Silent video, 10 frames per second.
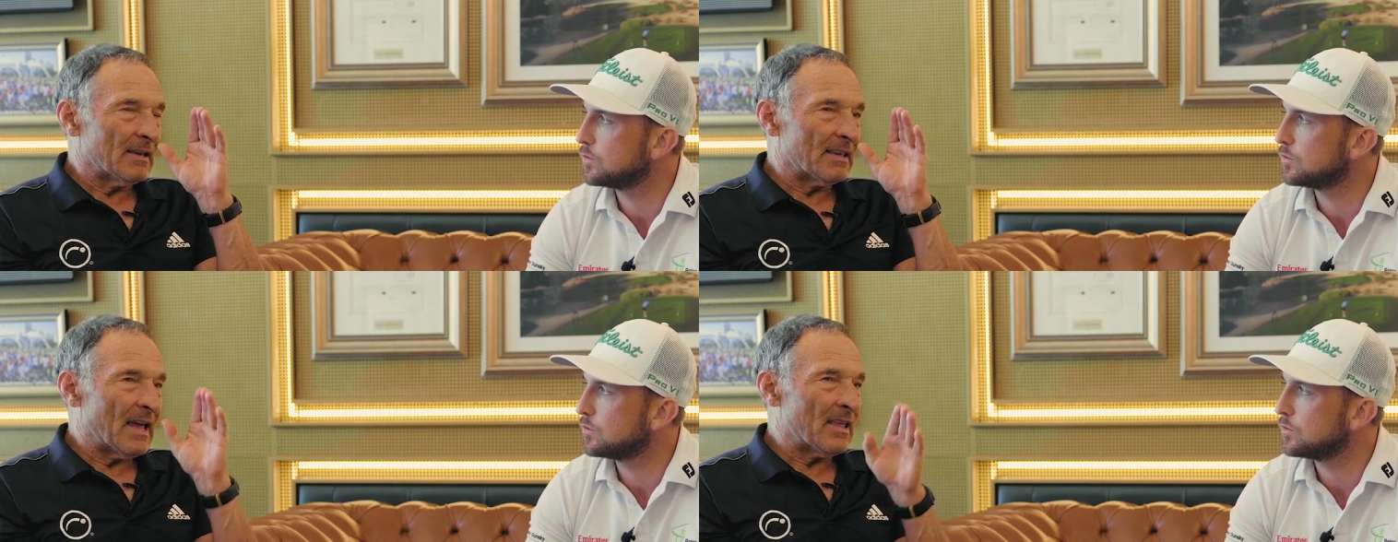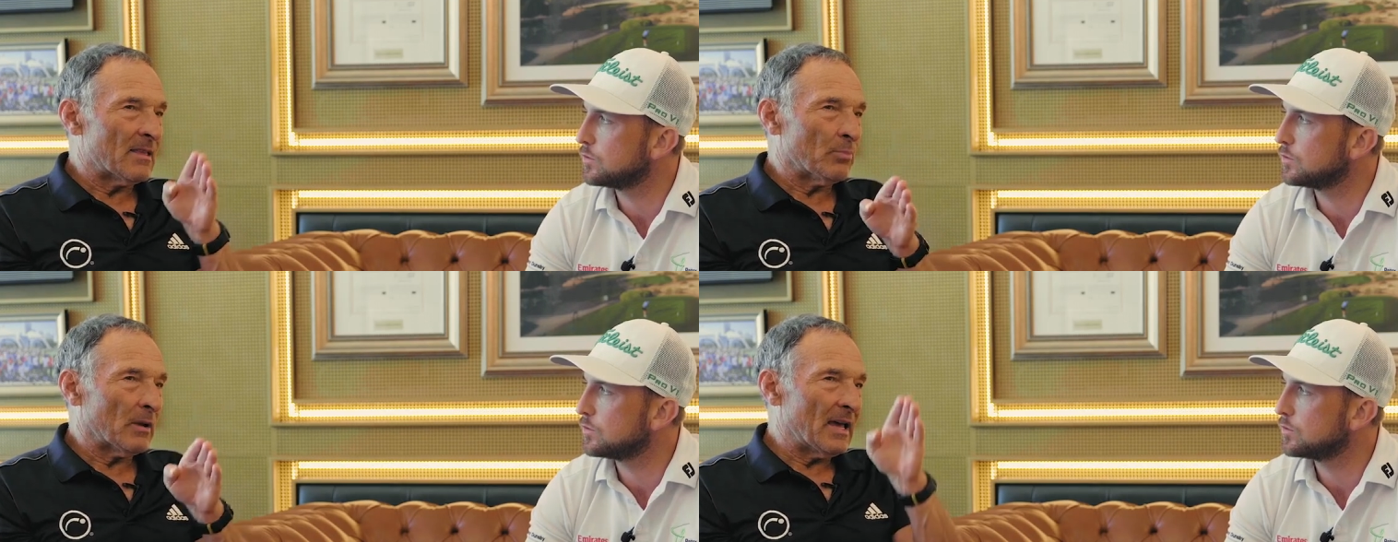Speaker 1: get
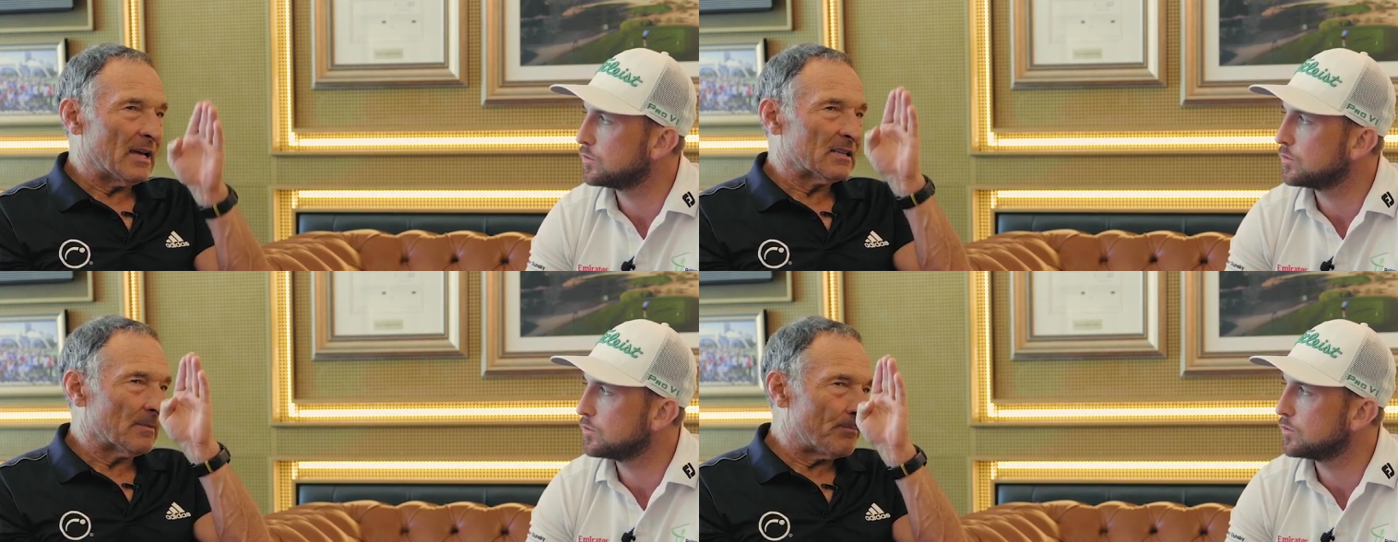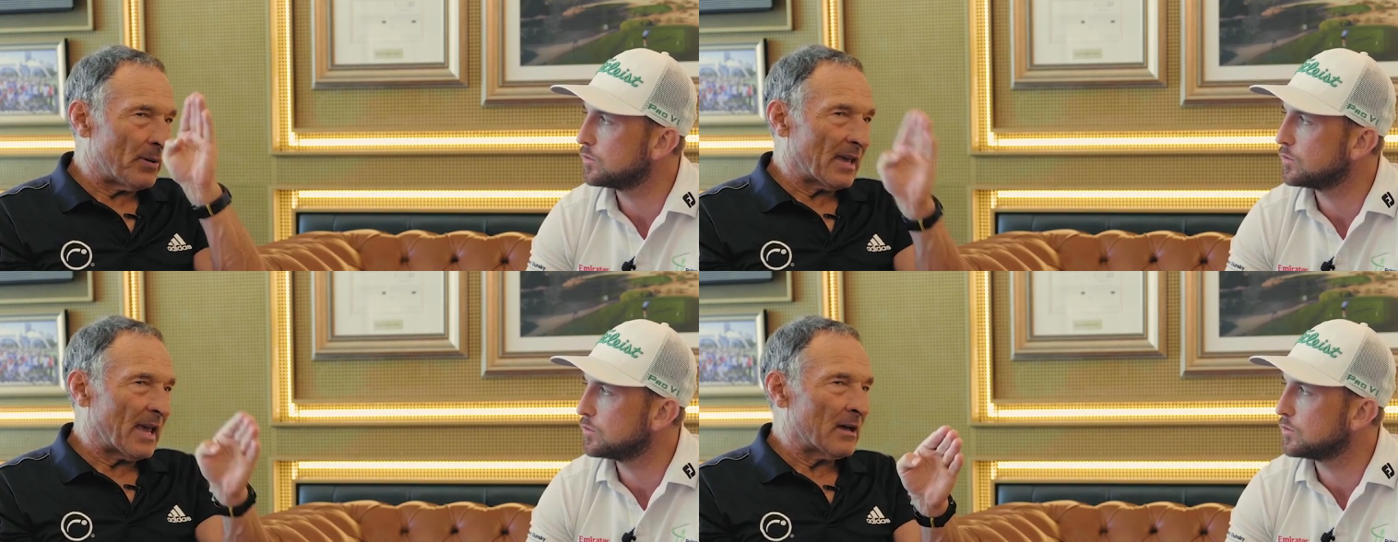the player to
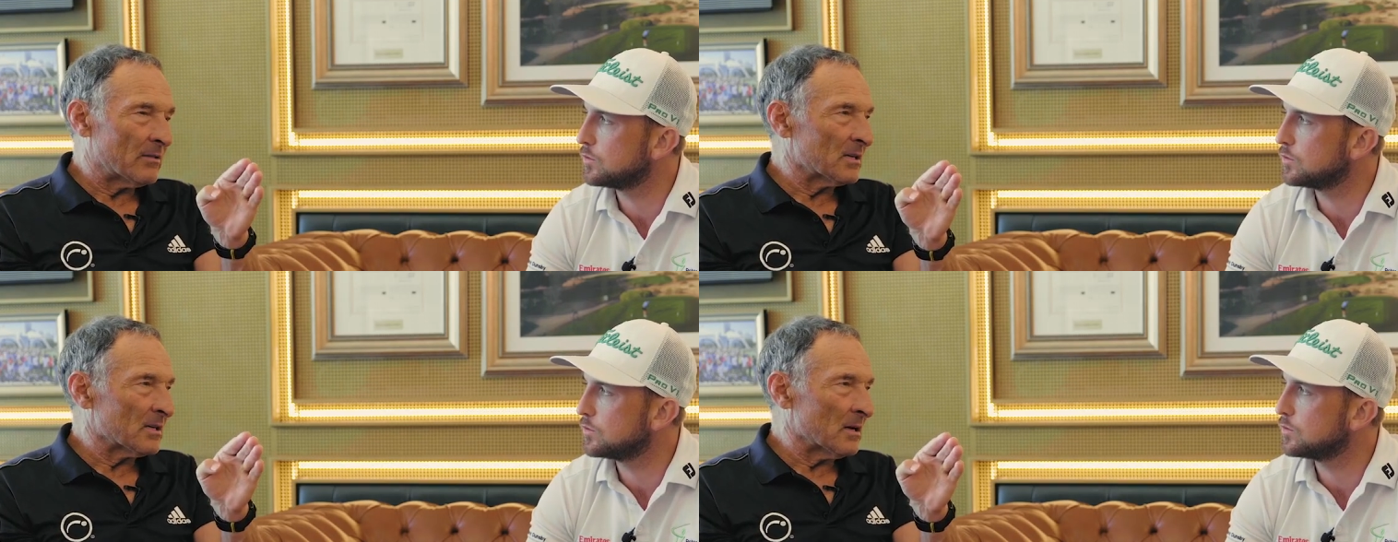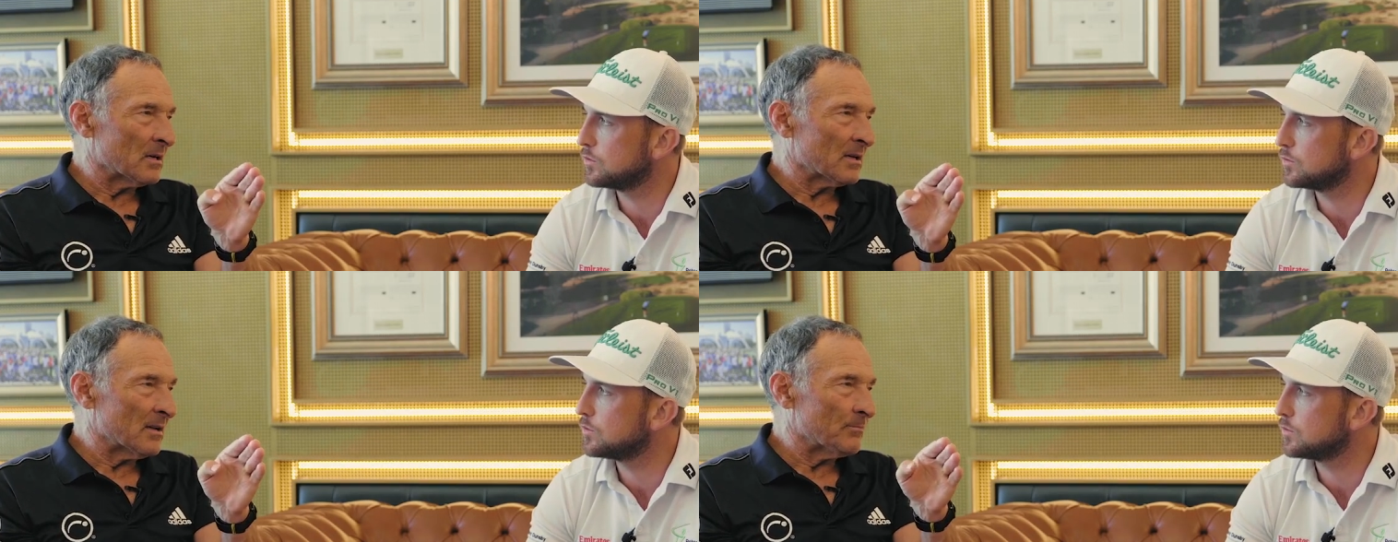pick out the
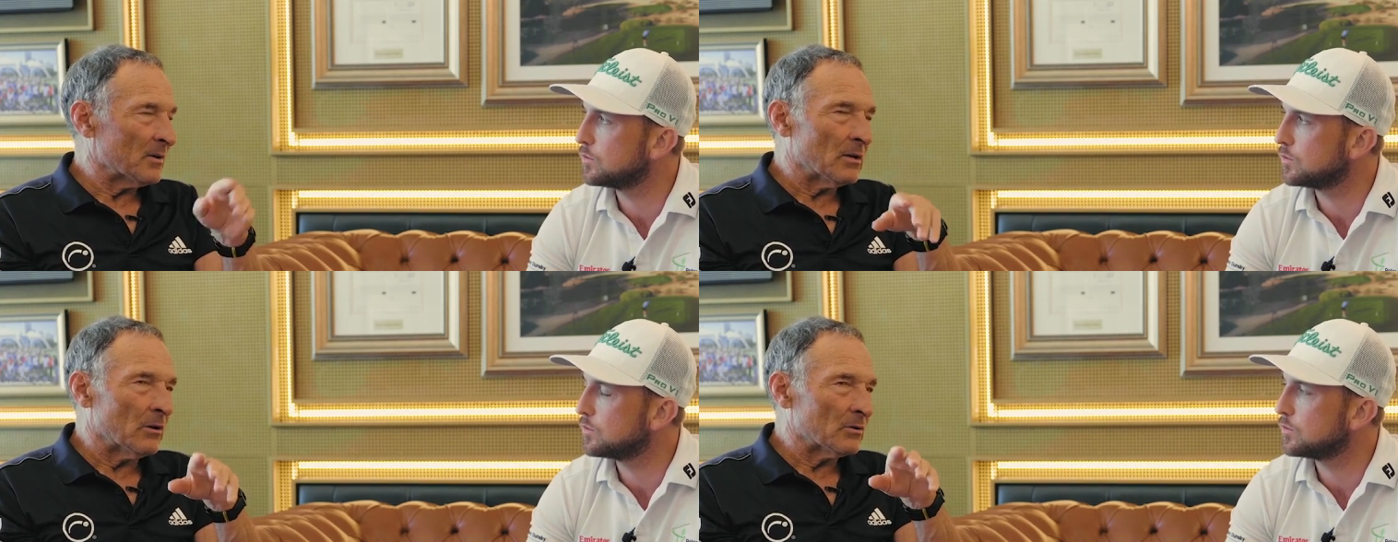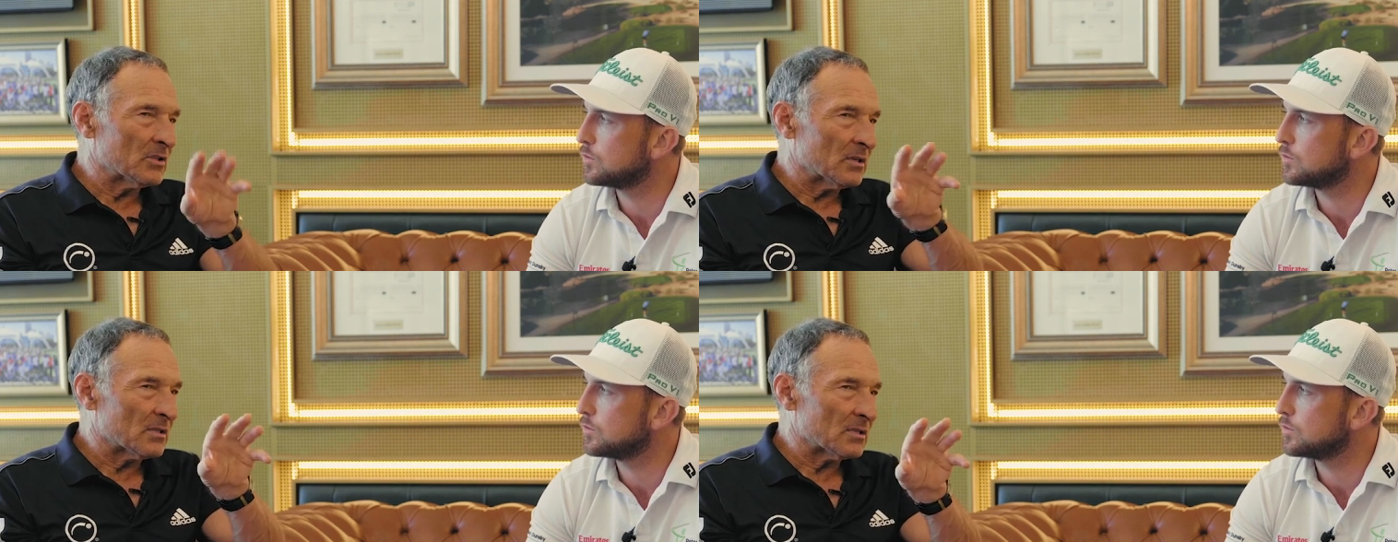target, but not
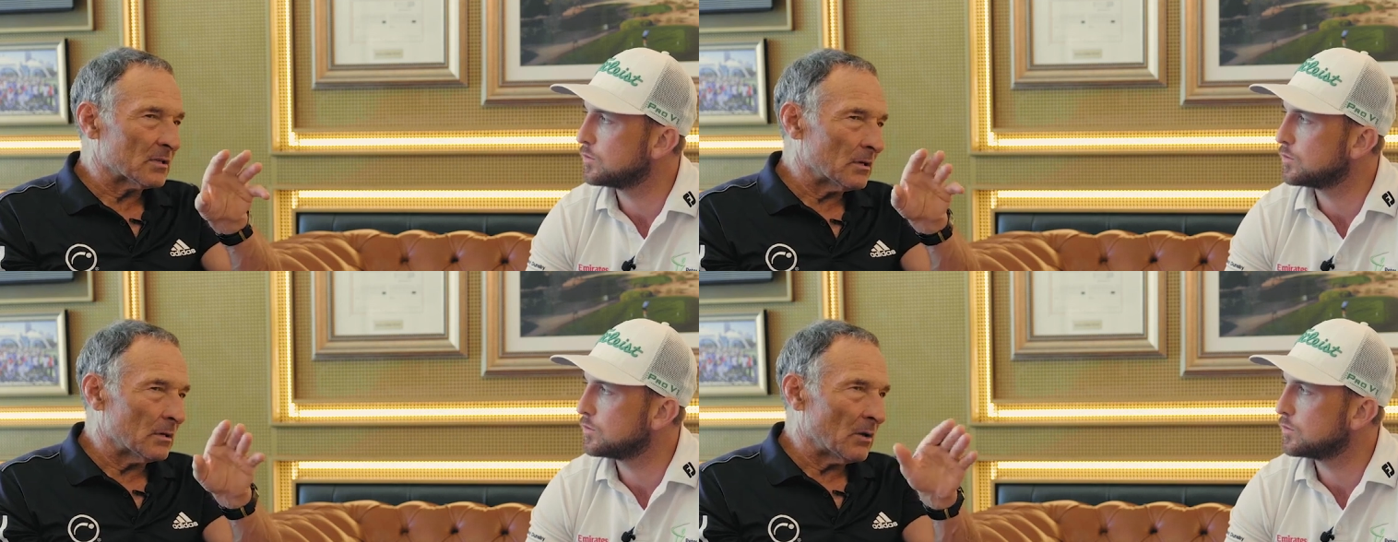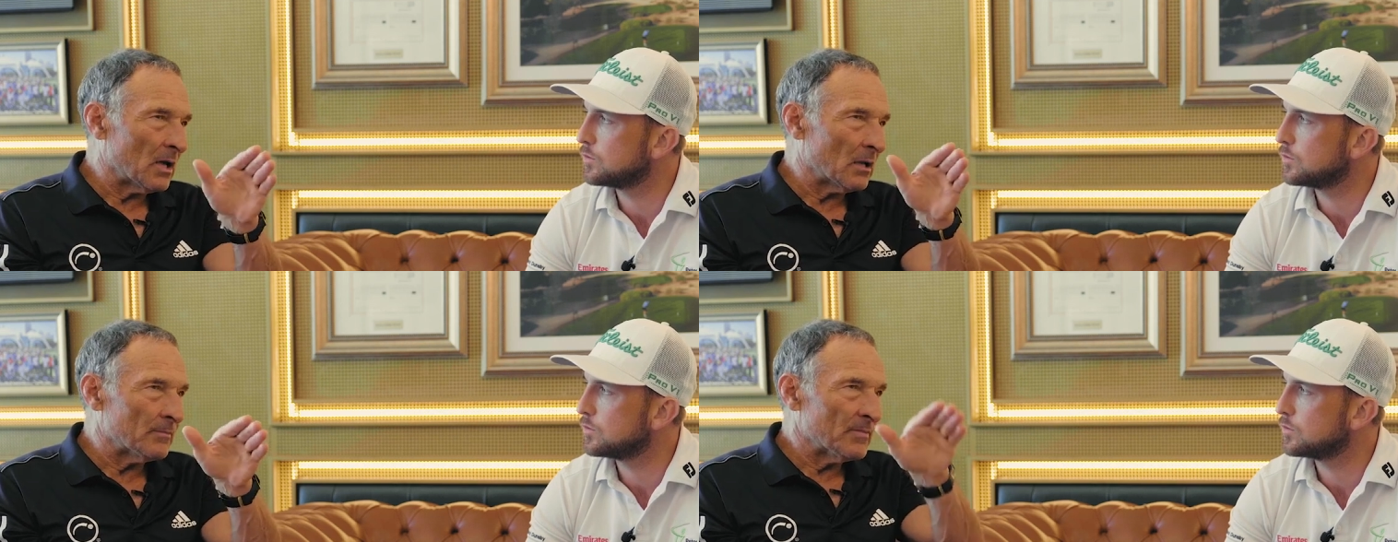just,
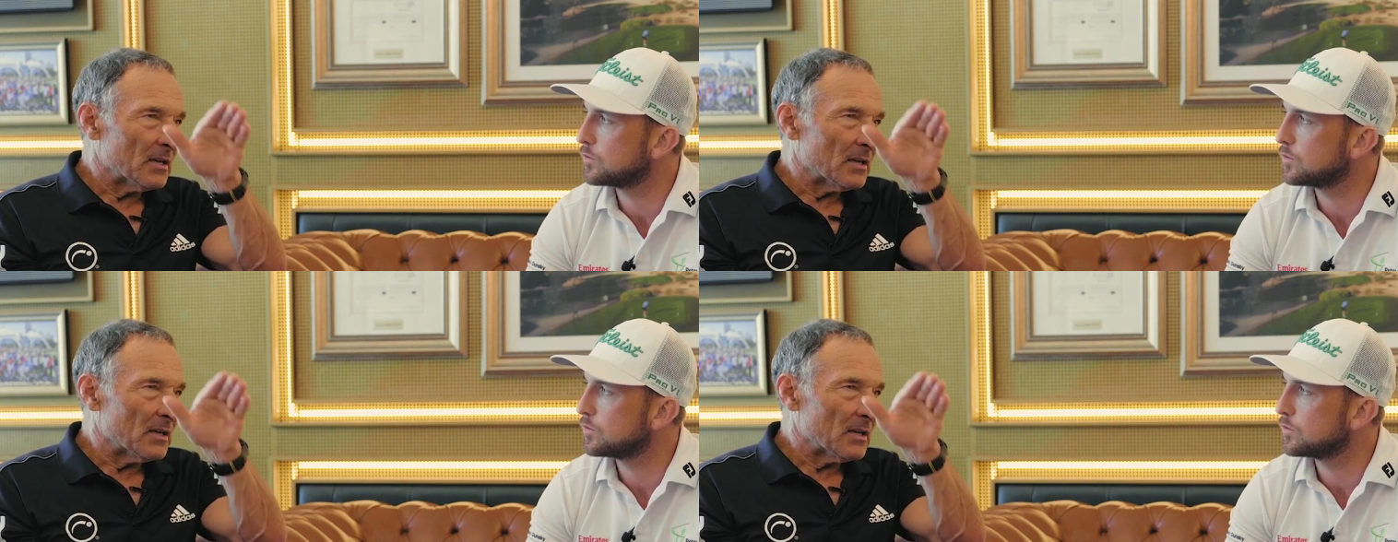well, uh,